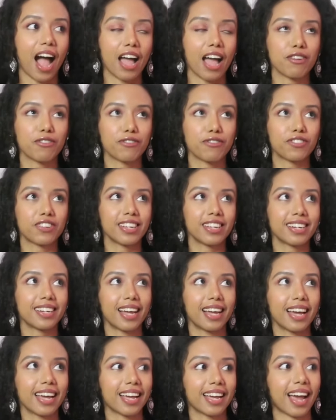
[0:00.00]
i feel
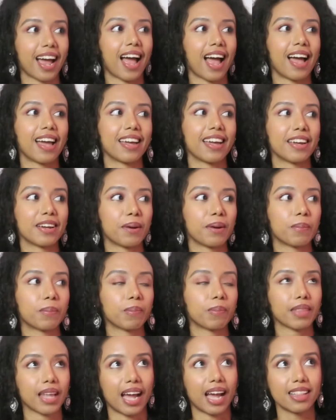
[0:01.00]
like i
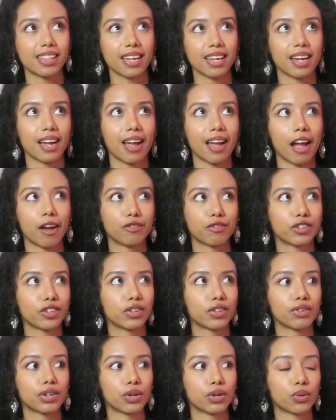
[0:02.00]
i think i
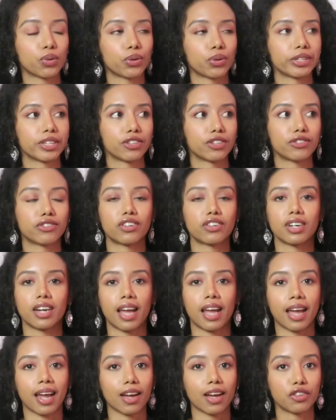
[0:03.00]
haven't recorded for
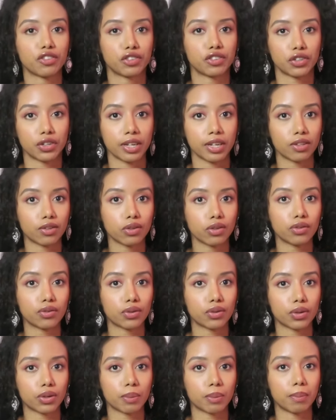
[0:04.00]
like three to
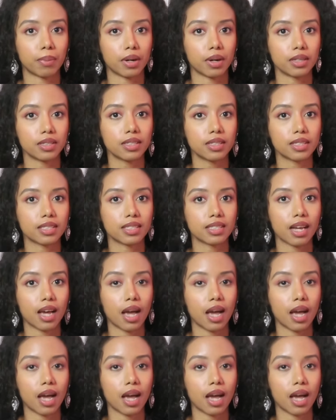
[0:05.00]
four months